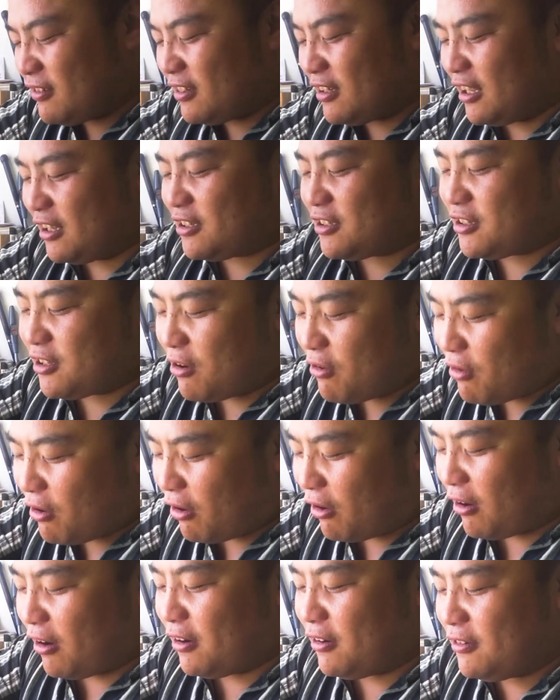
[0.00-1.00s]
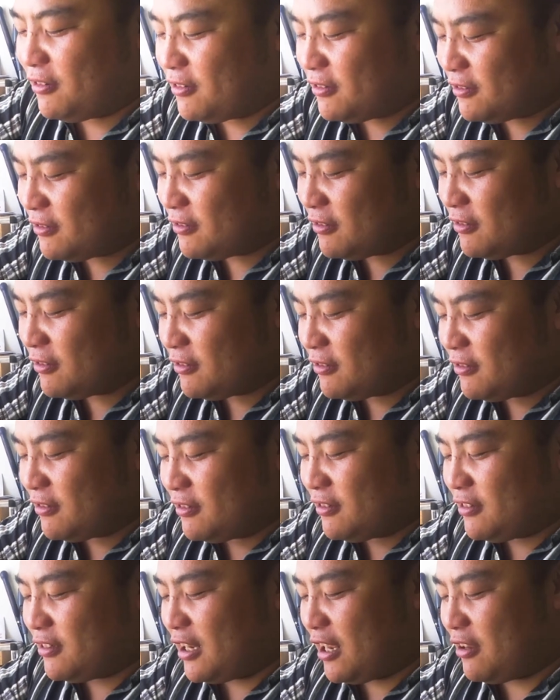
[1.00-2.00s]
It's so hard
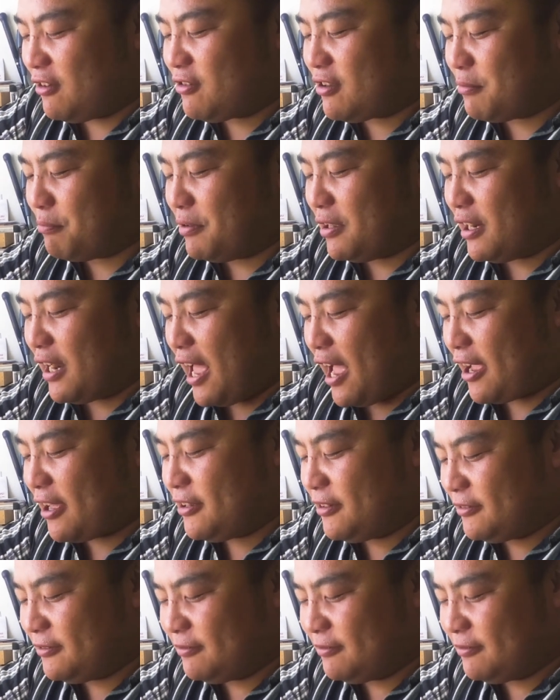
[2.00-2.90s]
that you can be like,